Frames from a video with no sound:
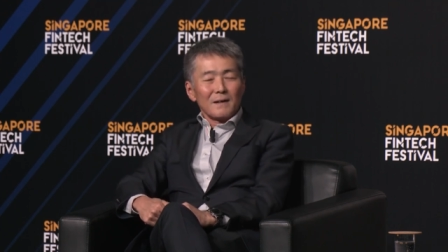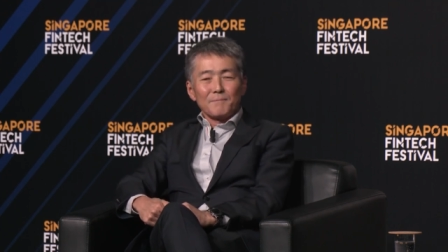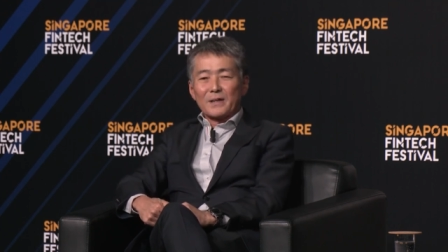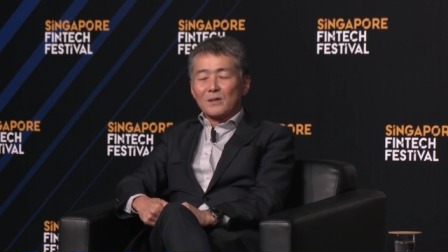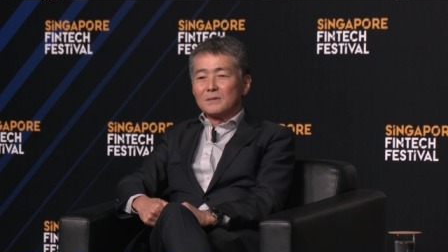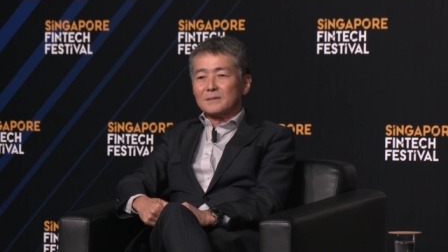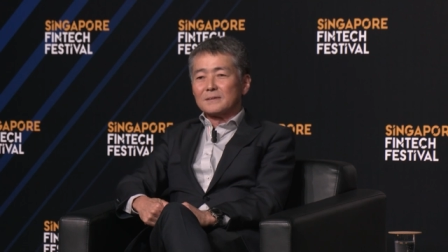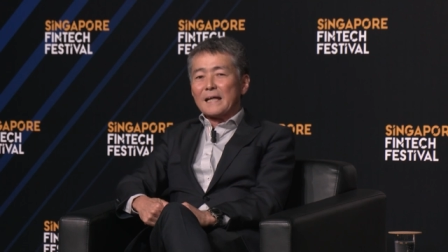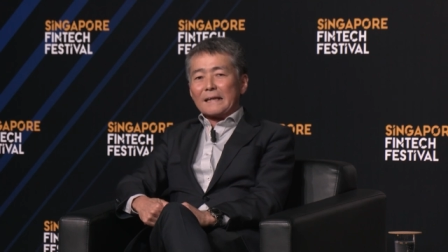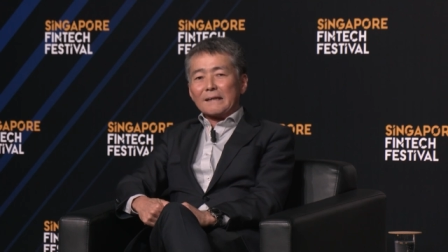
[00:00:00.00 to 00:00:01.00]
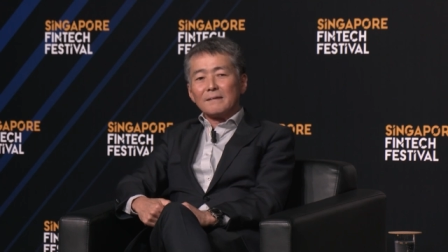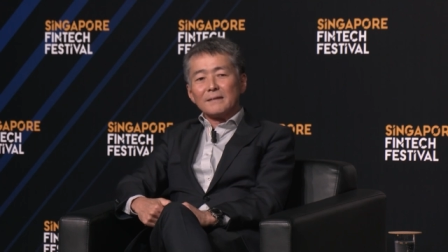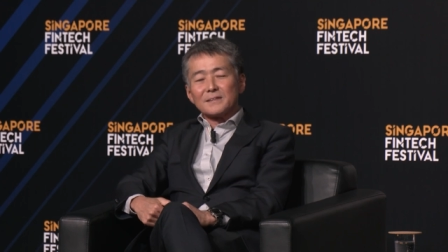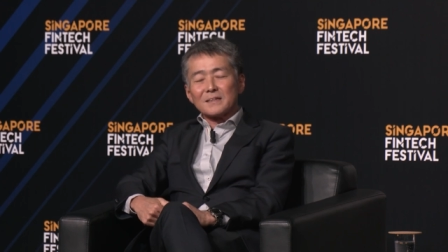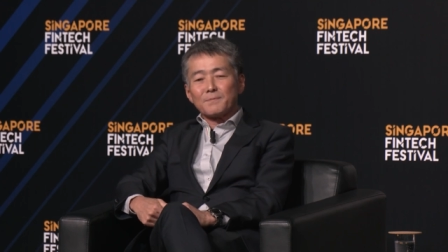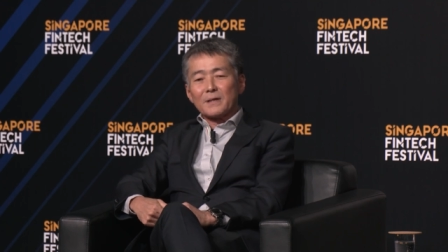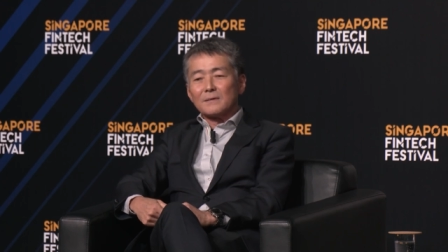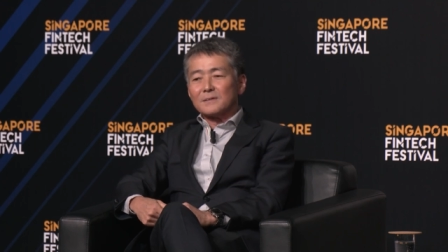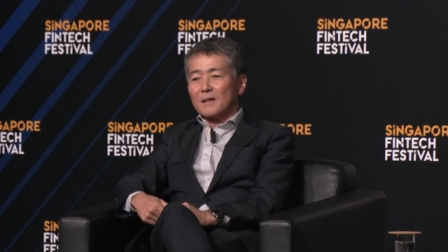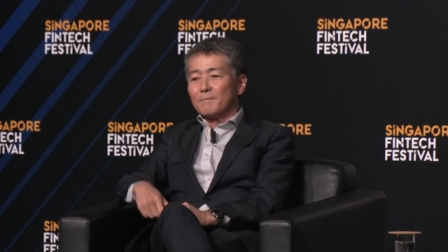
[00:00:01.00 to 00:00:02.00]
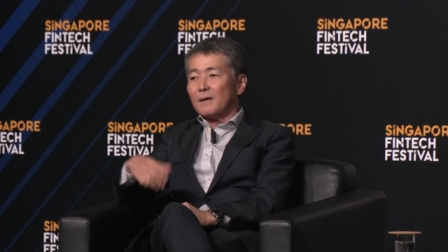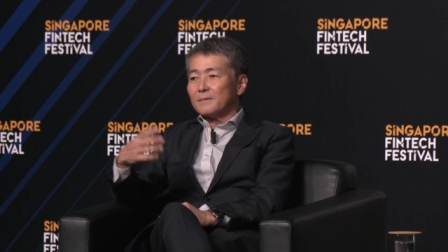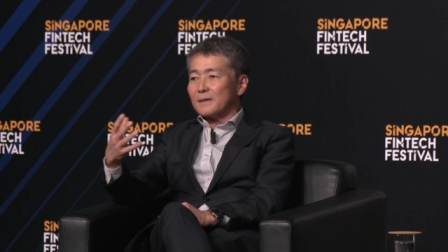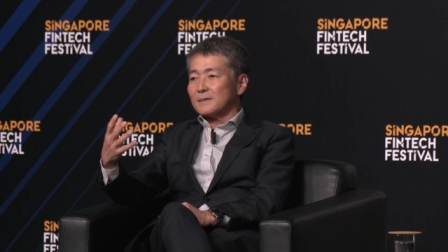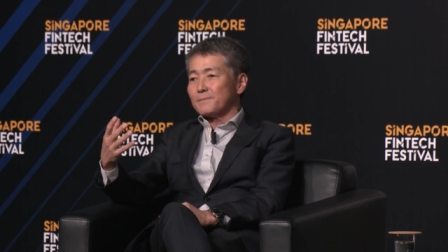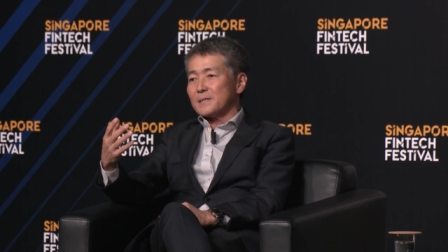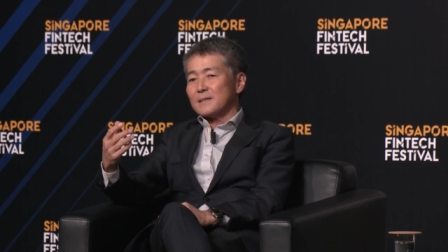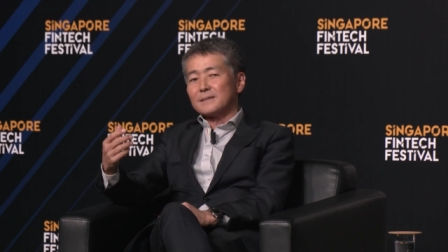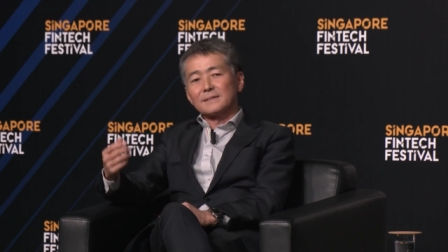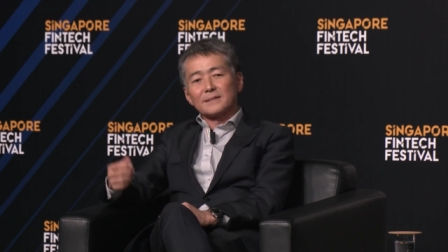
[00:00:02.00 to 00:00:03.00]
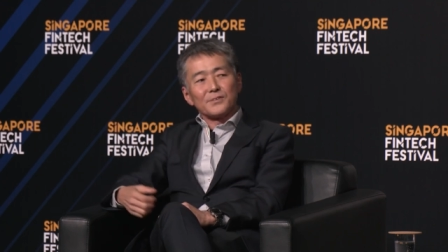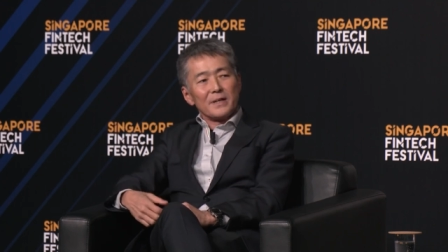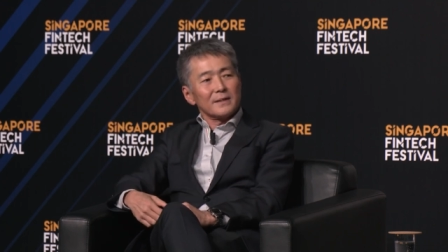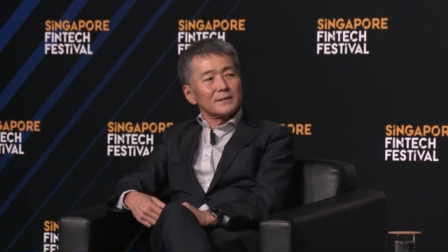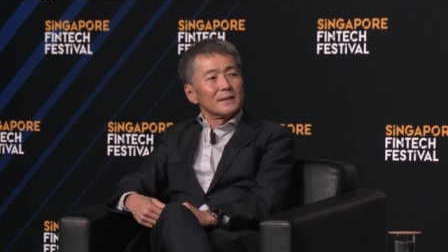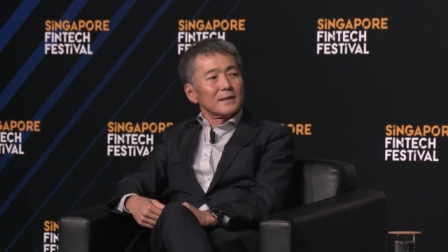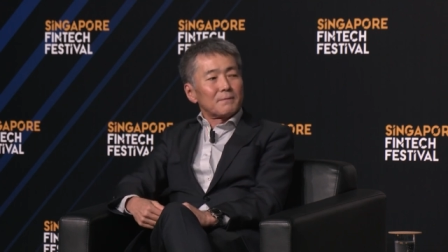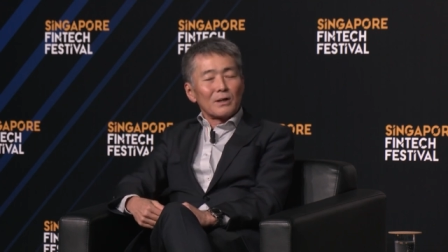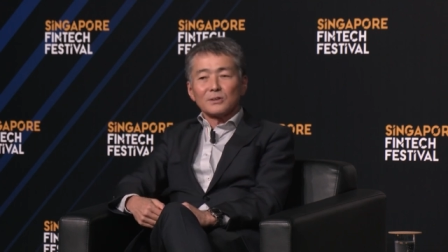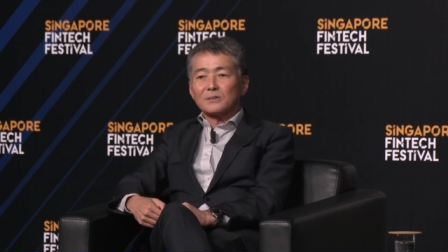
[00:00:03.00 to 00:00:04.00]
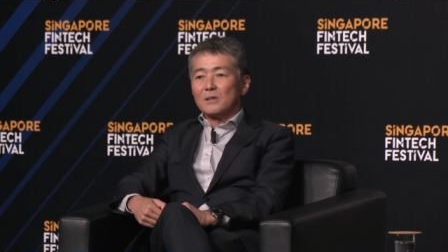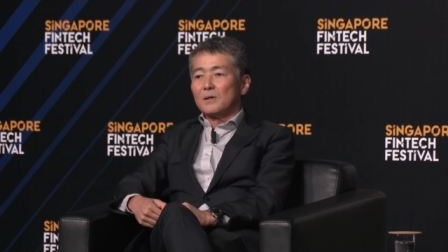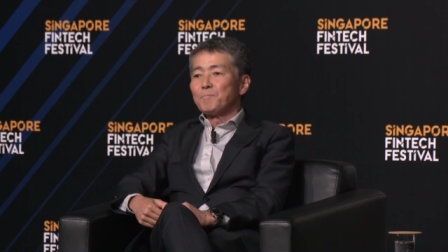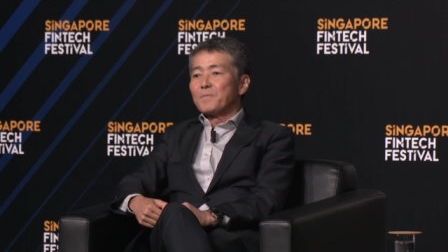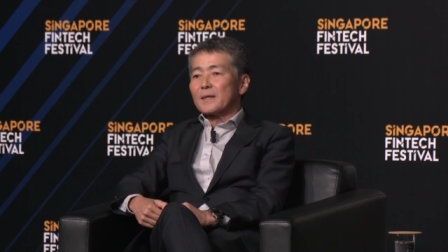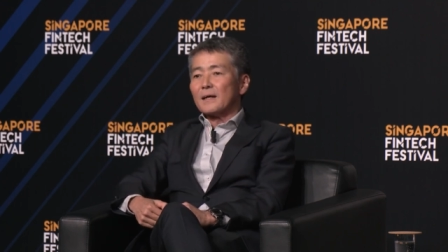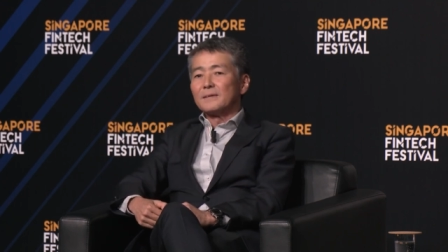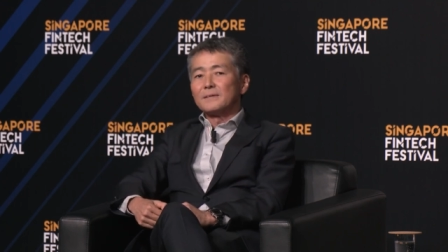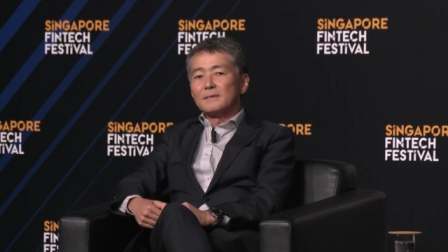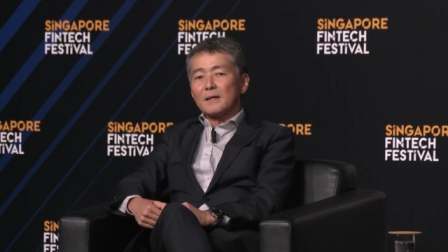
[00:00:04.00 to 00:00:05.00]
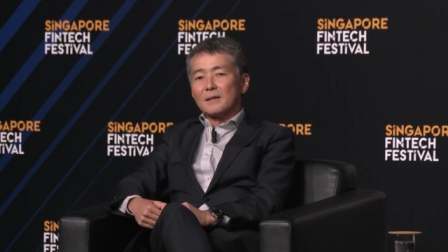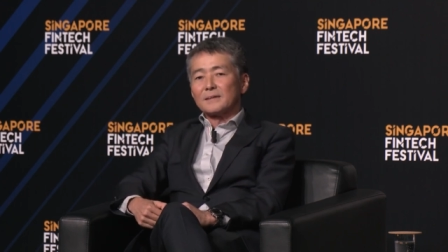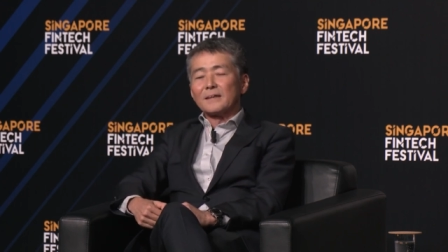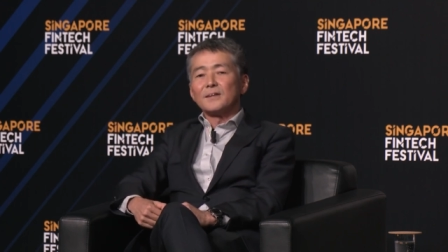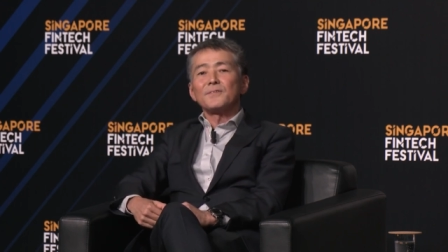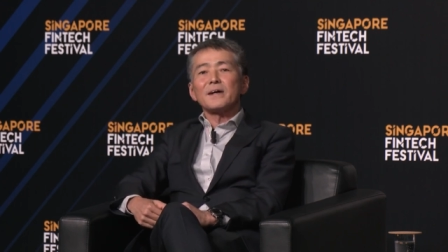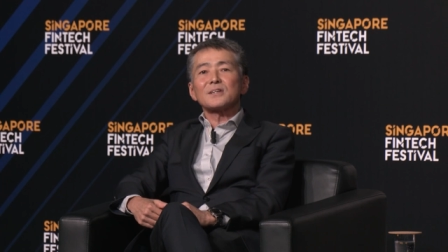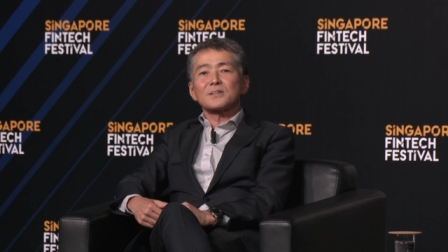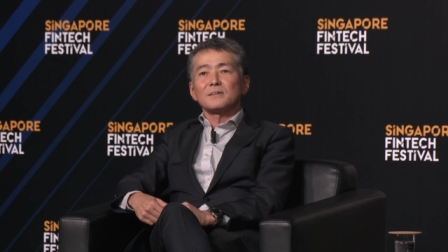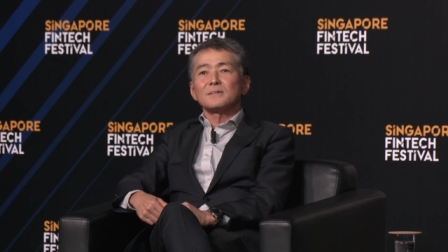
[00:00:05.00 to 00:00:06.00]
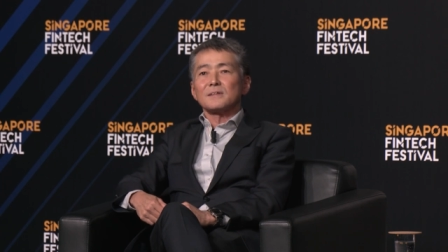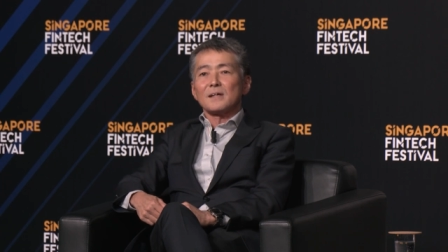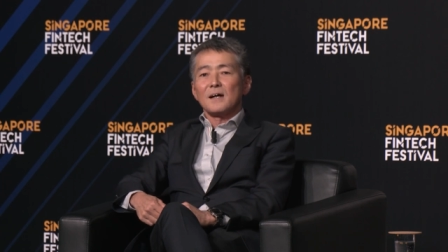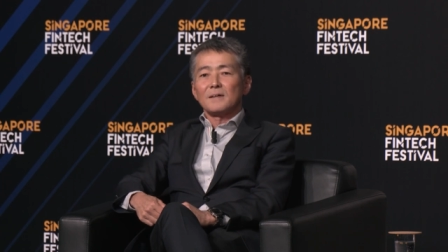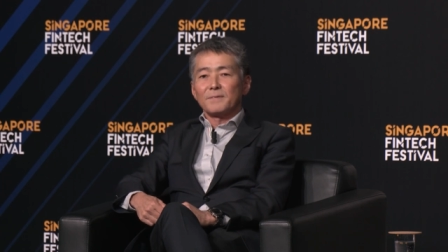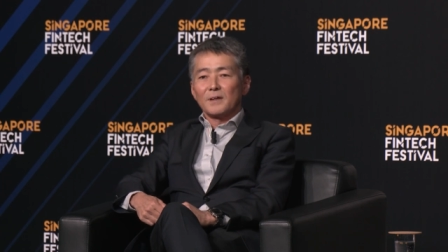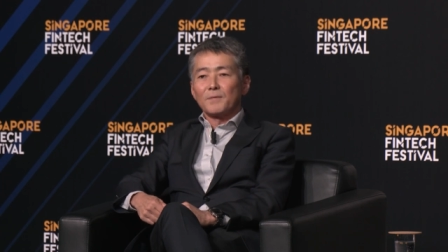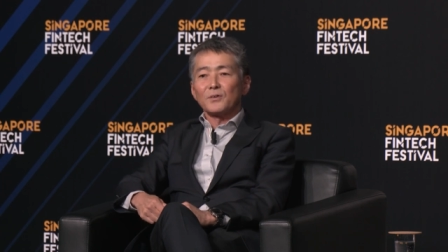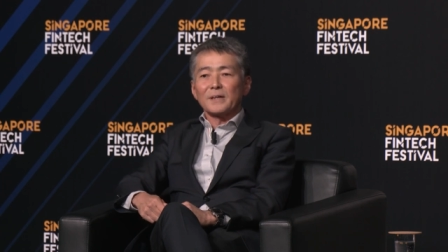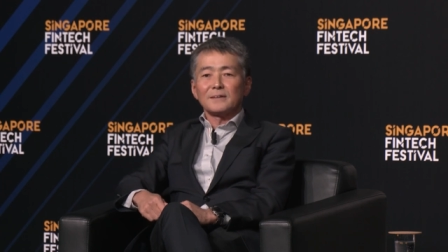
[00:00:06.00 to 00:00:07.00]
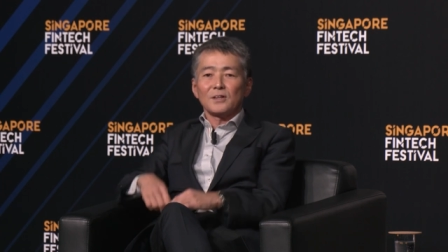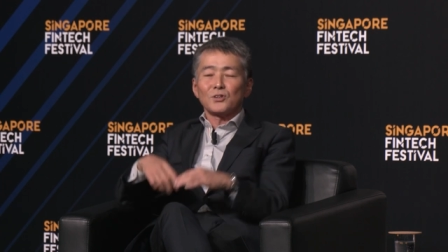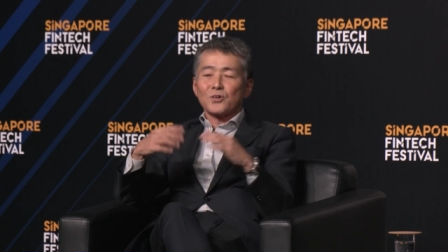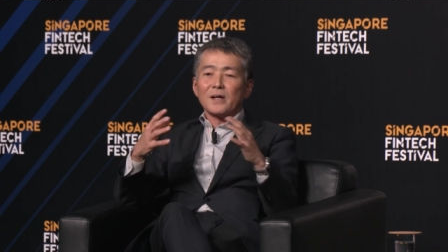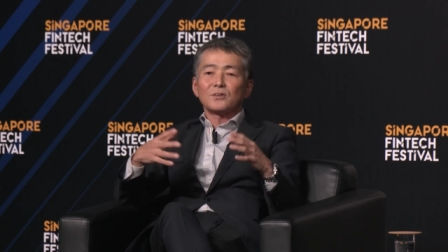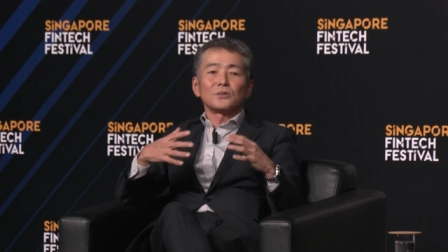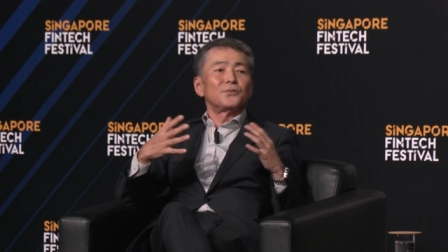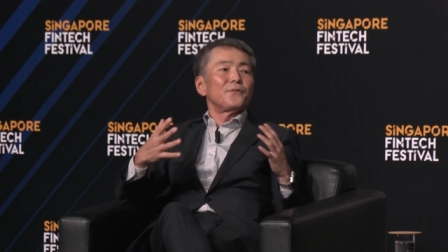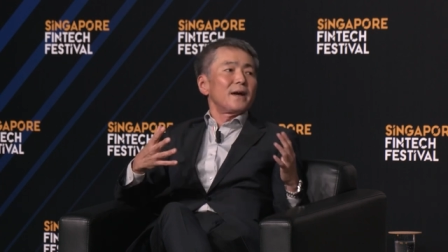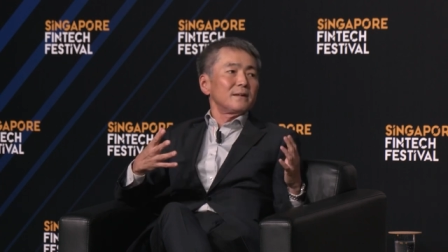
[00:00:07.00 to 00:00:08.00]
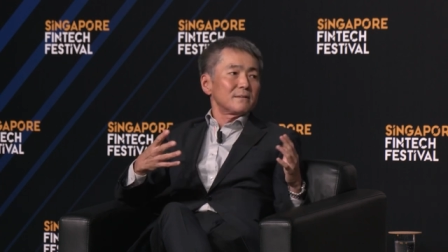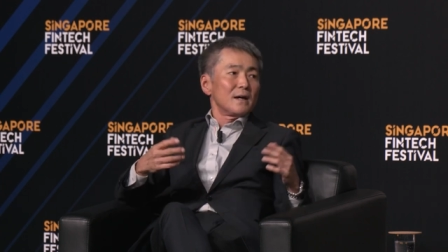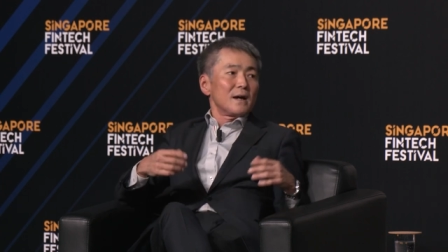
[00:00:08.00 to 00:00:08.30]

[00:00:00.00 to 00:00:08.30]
because not only just because the bolttech business is unique, but also the directions of the bolttech is trying to create